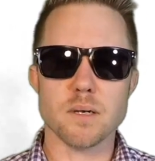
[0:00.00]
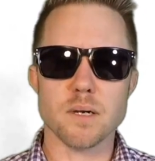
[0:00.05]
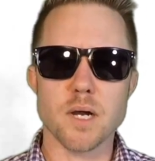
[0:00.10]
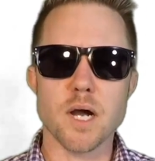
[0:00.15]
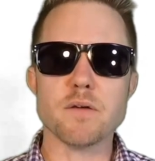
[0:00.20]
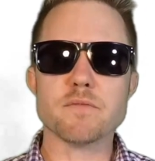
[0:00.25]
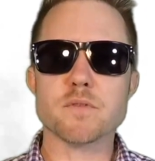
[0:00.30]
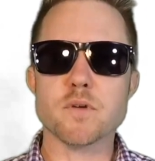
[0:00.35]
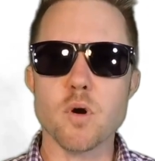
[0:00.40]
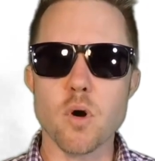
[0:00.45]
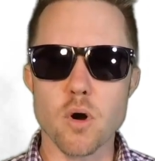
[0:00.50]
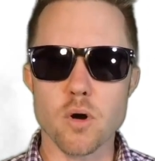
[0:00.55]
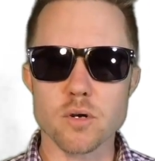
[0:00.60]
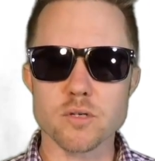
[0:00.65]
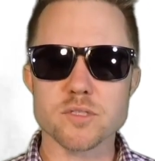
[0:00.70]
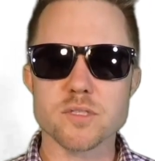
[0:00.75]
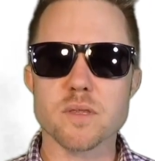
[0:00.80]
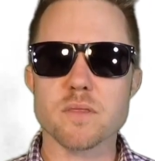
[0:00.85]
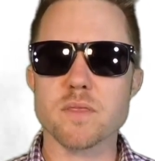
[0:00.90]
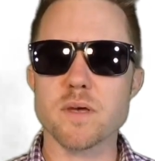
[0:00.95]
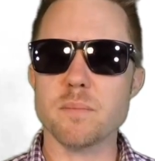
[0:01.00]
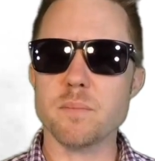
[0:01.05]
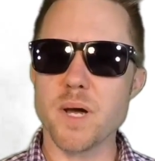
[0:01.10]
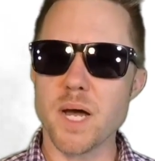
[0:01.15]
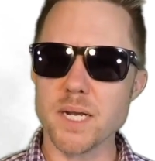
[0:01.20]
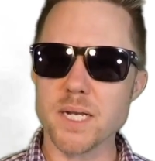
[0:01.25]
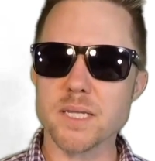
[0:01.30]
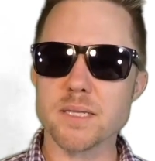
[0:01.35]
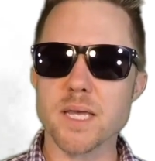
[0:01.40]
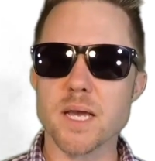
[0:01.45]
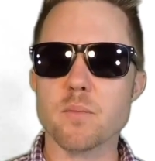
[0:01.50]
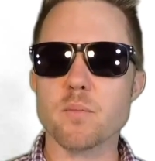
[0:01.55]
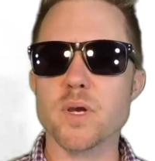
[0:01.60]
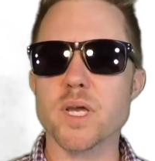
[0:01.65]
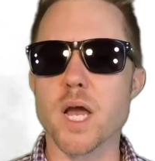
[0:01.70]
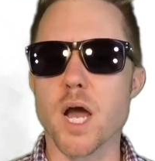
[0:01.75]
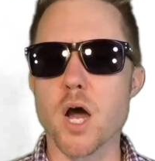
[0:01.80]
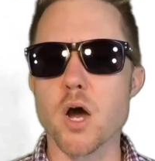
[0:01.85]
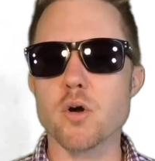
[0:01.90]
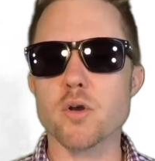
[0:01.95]
Of course, the money that
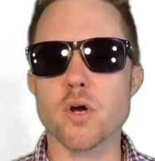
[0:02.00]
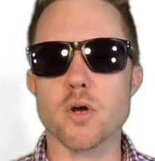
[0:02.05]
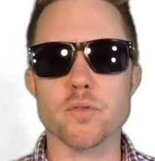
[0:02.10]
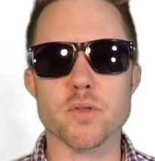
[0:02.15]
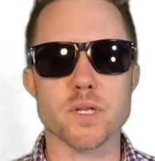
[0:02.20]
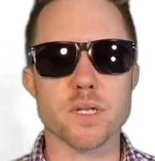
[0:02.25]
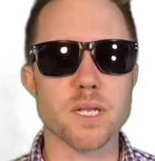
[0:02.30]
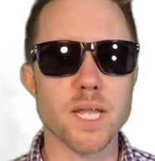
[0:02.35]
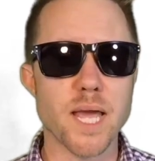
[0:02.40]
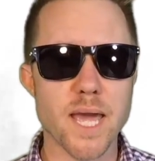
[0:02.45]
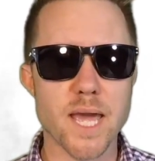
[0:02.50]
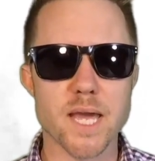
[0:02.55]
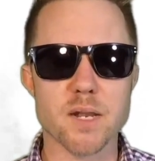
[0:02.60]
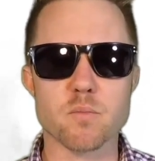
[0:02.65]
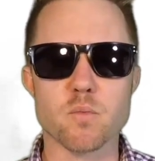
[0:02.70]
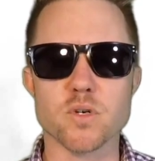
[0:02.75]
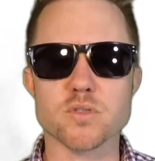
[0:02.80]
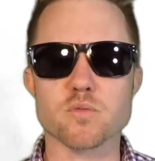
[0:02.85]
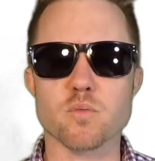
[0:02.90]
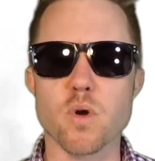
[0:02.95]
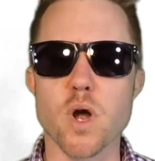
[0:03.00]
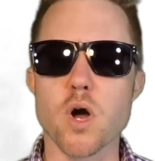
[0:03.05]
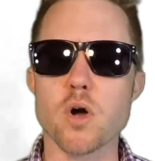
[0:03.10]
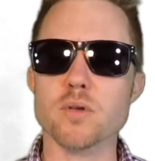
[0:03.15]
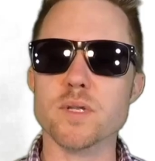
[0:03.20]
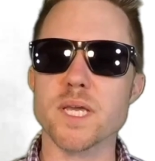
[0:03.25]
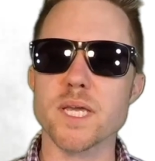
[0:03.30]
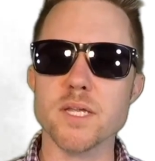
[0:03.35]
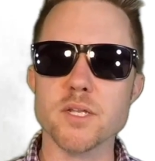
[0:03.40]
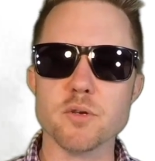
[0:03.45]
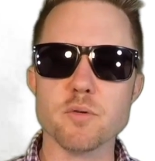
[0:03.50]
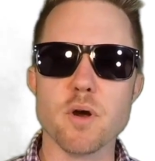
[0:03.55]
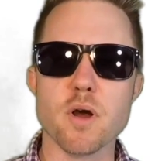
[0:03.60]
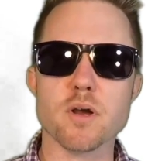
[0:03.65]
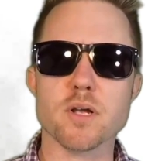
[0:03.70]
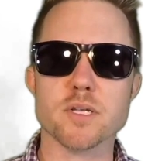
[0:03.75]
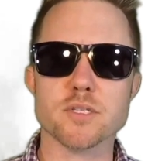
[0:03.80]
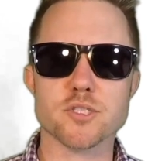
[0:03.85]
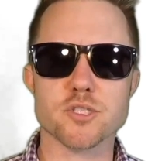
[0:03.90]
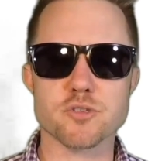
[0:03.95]
we owed on the land was rolled into
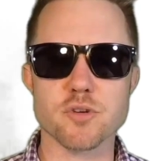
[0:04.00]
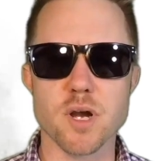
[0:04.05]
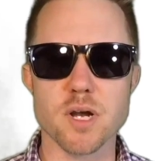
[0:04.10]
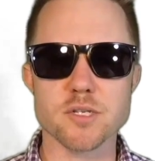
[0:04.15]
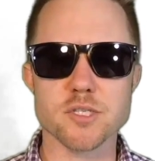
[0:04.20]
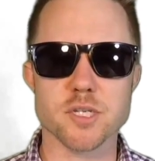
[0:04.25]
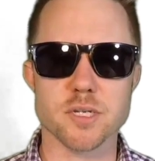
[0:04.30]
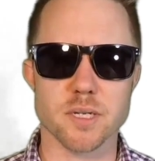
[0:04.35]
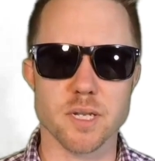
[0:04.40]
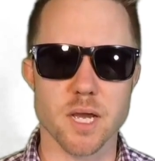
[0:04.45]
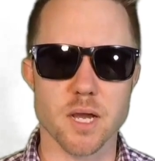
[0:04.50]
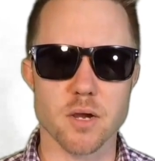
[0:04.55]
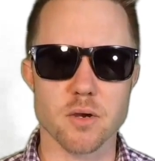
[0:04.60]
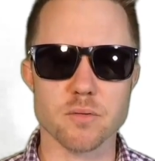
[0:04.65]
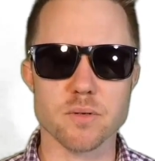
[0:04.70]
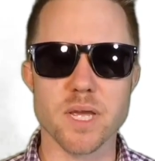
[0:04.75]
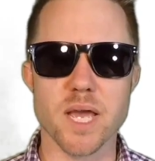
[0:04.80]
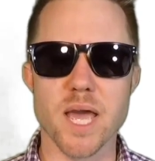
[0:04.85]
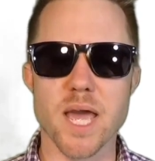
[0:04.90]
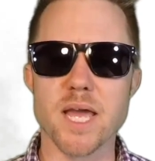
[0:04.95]
our construction loan